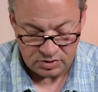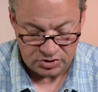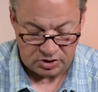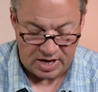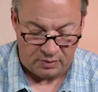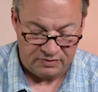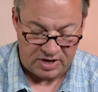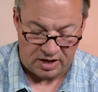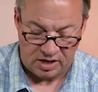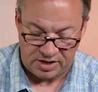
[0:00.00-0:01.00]
So now we've
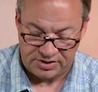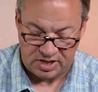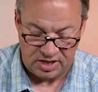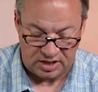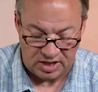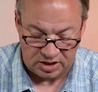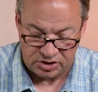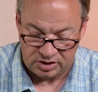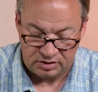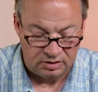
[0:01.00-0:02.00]
got a nice tight
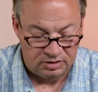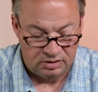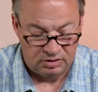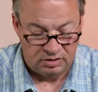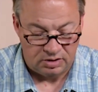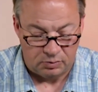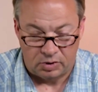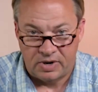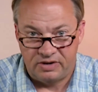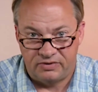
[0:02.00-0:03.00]
connection and we're
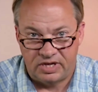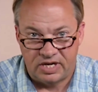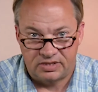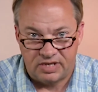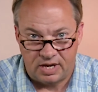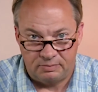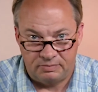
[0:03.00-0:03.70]
ready for the next step.